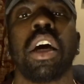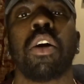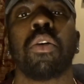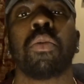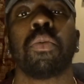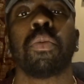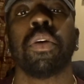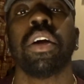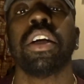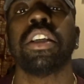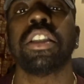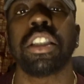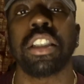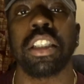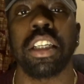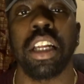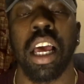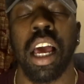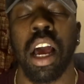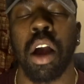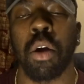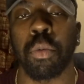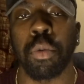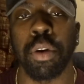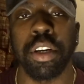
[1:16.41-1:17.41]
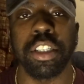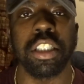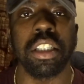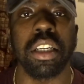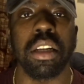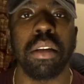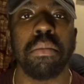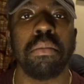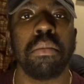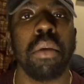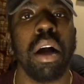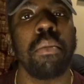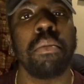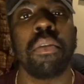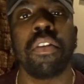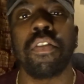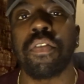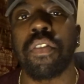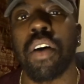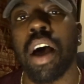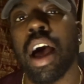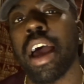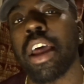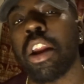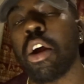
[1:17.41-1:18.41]
originally originally
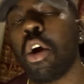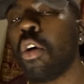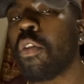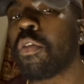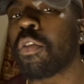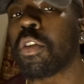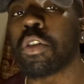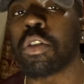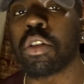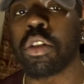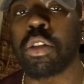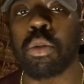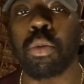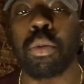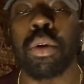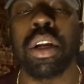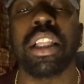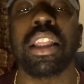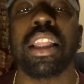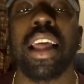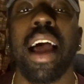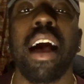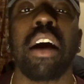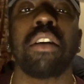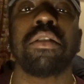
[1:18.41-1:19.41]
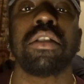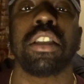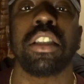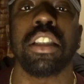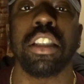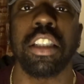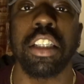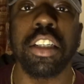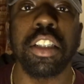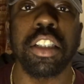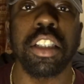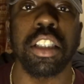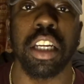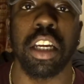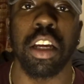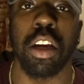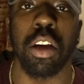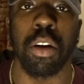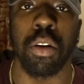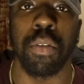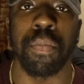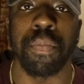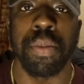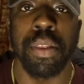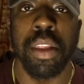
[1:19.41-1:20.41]
mummified over 3,000 years
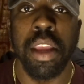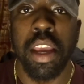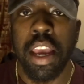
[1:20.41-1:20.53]
ago.